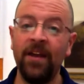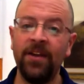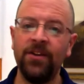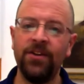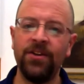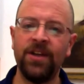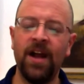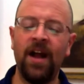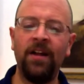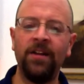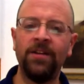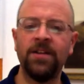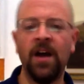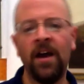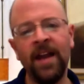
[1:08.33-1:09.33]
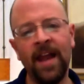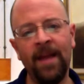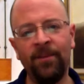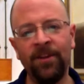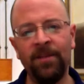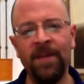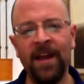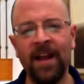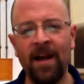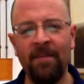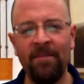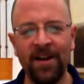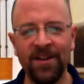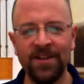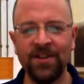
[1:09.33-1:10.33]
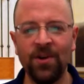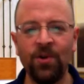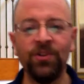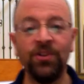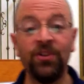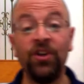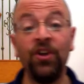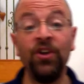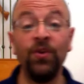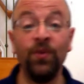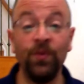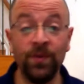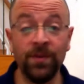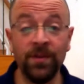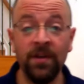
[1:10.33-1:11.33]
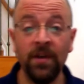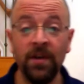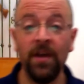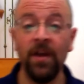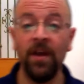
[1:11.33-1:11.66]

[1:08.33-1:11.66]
Your child is unable to pick up on social cues.